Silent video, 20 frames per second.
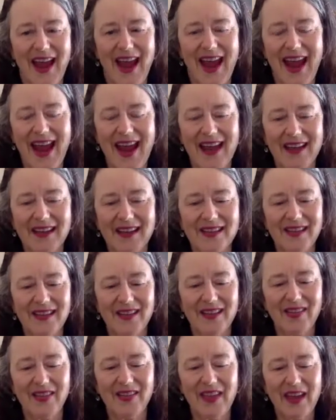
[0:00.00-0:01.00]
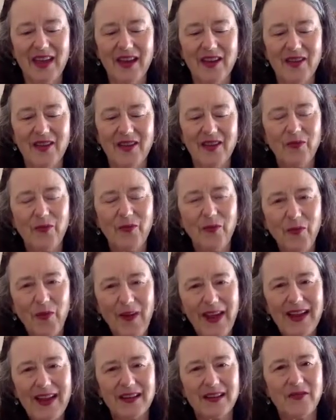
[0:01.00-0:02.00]
and they
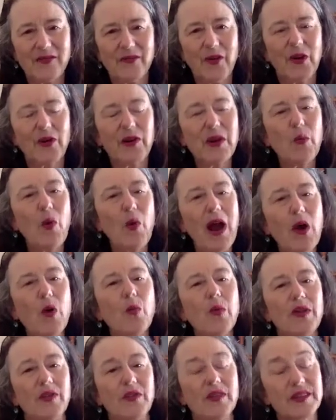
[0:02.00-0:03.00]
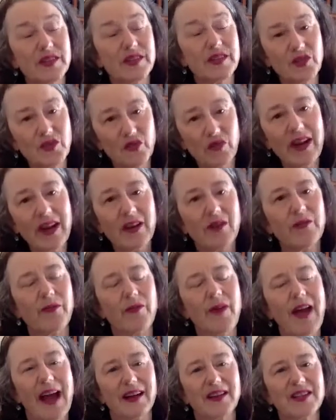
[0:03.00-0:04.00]
fit very well with the string
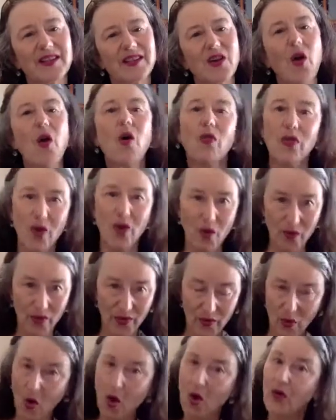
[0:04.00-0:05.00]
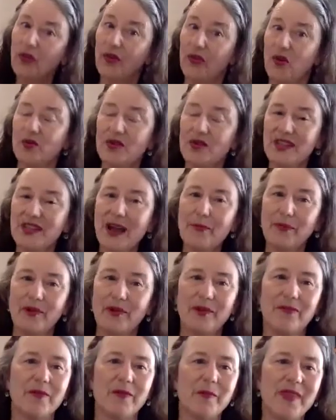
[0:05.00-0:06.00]
effects, although they're also
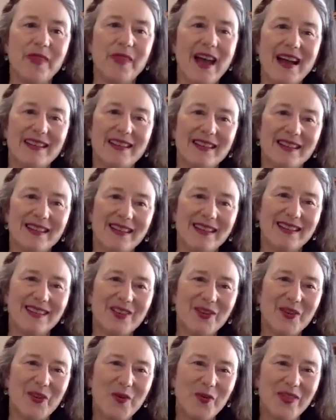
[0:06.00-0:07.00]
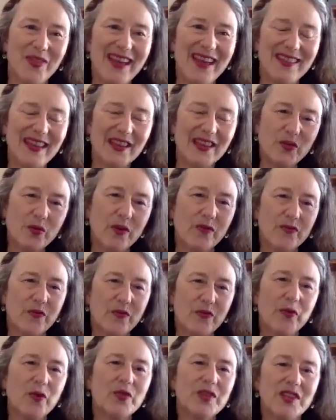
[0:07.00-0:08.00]
separate from that. So they sort of
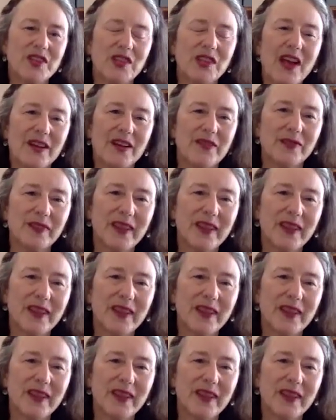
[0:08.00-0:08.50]
traverse a lot of